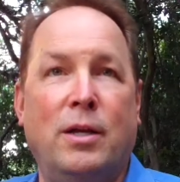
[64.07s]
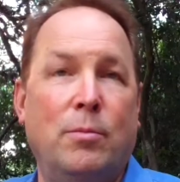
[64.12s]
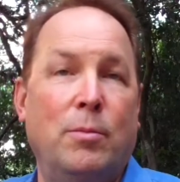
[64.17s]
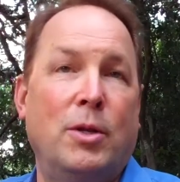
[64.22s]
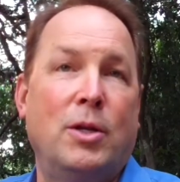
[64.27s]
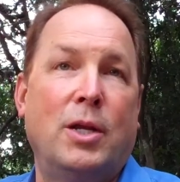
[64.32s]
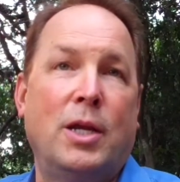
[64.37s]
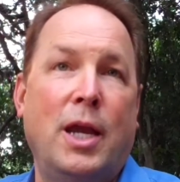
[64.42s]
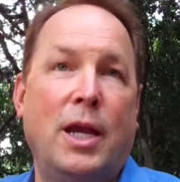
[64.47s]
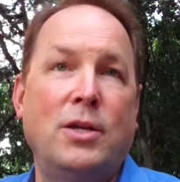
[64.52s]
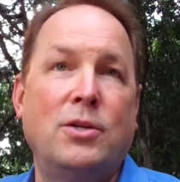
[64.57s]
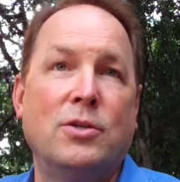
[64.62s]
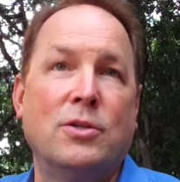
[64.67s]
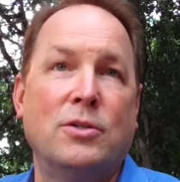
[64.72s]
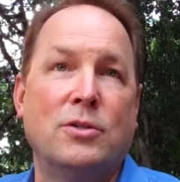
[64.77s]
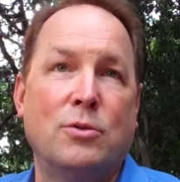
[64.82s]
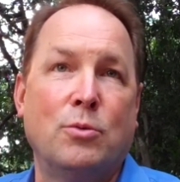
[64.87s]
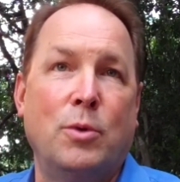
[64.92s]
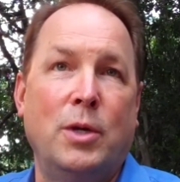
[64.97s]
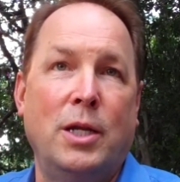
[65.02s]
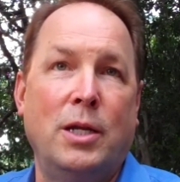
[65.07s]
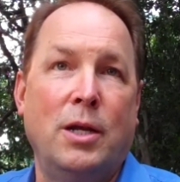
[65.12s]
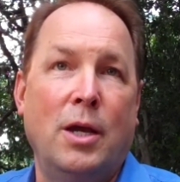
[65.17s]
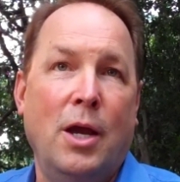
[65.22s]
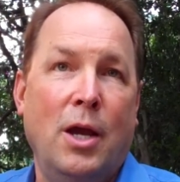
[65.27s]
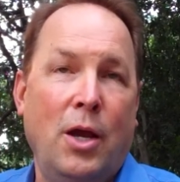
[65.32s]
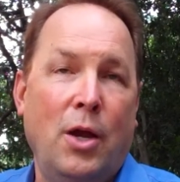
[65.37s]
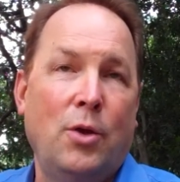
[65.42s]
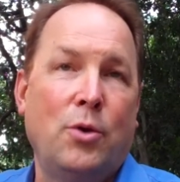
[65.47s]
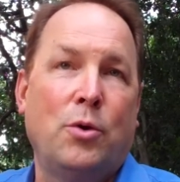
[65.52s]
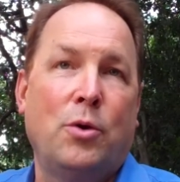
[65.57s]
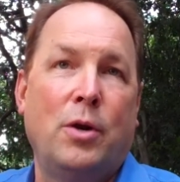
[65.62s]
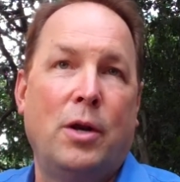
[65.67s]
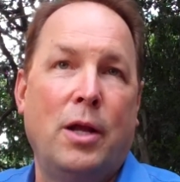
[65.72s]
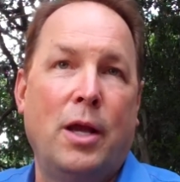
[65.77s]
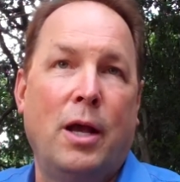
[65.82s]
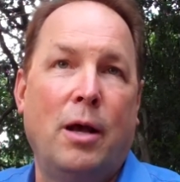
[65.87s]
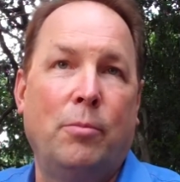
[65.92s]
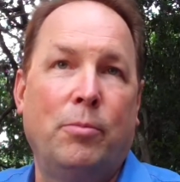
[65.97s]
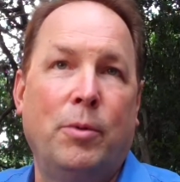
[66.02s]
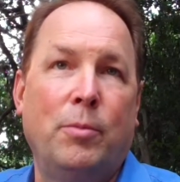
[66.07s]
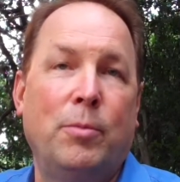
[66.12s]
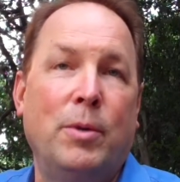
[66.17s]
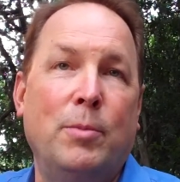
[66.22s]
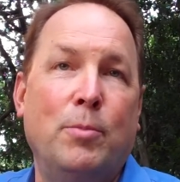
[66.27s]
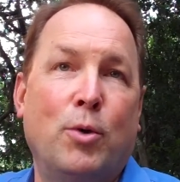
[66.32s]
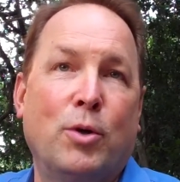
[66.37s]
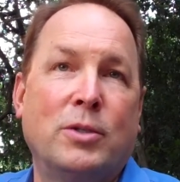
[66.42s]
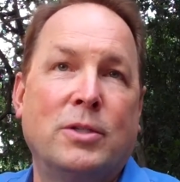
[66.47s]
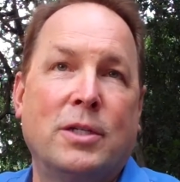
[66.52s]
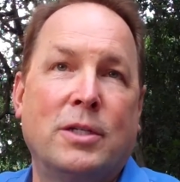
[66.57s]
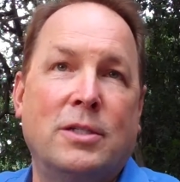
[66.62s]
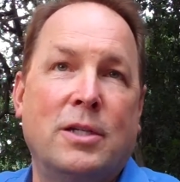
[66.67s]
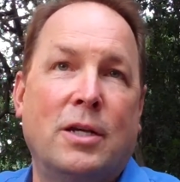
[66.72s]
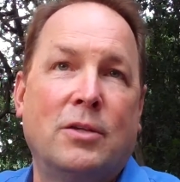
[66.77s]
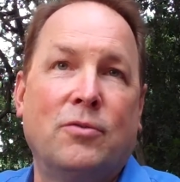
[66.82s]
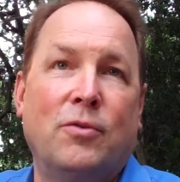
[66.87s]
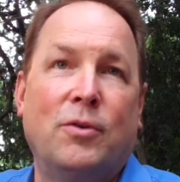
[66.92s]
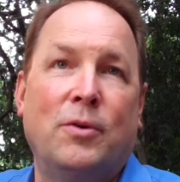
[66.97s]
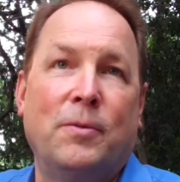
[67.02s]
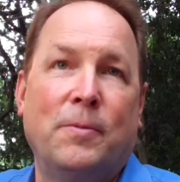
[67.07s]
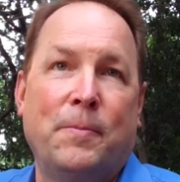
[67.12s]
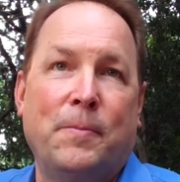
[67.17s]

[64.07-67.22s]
communication suite in order to help them be more successful.